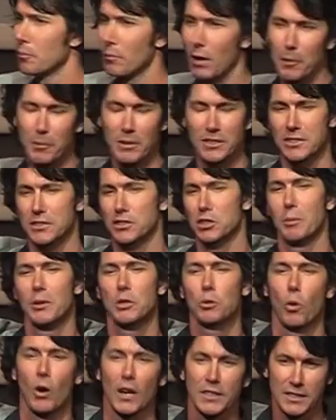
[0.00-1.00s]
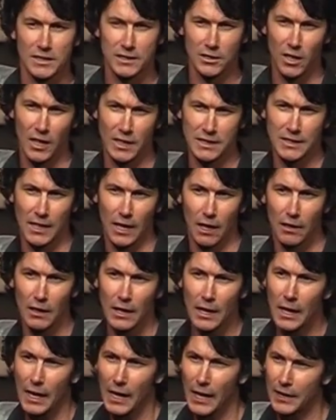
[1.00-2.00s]
my business would be twice the size now.
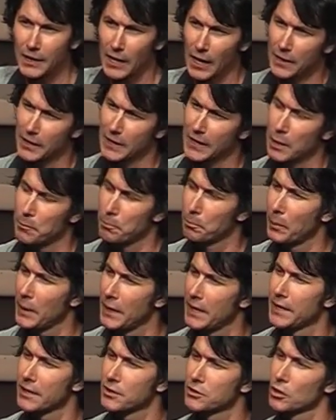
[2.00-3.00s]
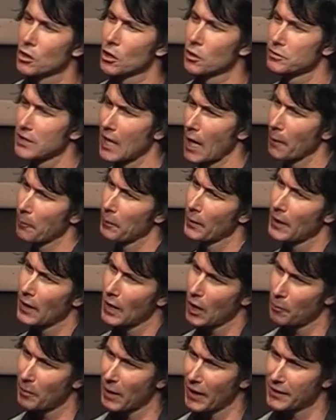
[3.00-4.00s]
And you keep beating yourselves up
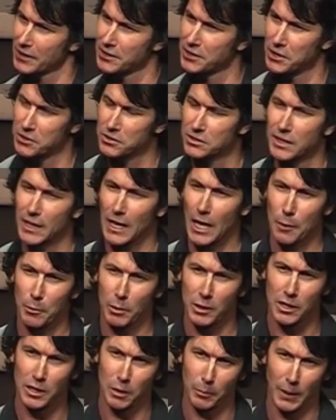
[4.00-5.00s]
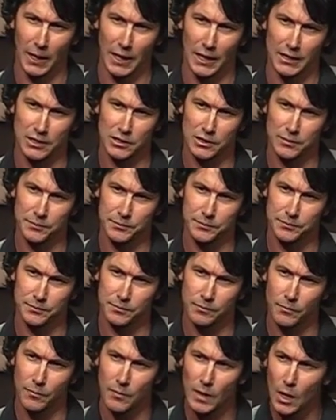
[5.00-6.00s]
about decisions that happened in the past.
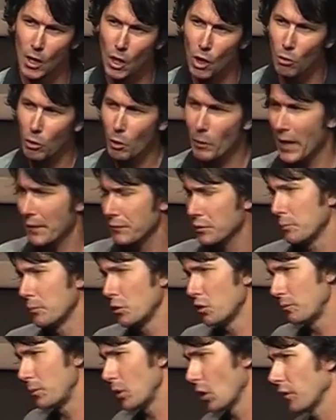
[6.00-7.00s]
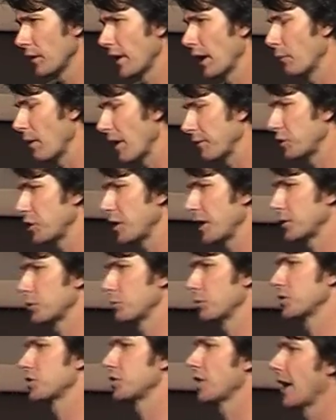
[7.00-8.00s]
Well, we have to move beyond that. We have to get
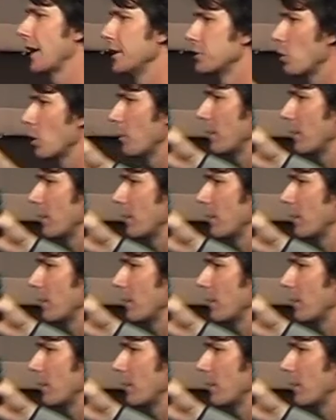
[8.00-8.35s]
to a stage where